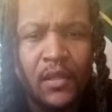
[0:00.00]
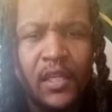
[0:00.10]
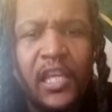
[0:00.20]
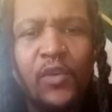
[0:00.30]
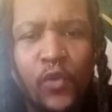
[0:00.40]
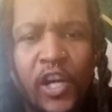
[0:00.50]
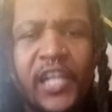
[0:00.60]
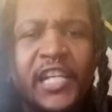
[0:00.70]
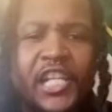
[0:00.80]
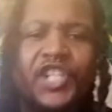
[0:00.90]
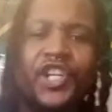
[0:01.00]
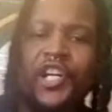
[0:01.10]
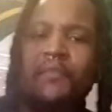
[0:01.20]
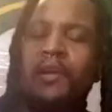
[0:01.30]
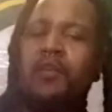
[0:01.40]
He would and he
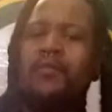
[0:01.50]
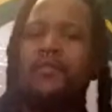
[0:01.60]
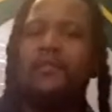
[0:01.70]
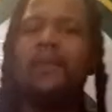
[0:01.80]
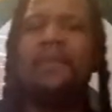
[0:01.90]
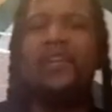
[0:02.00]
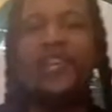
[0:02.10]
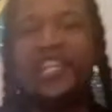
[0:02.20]
should, bro. I mean, we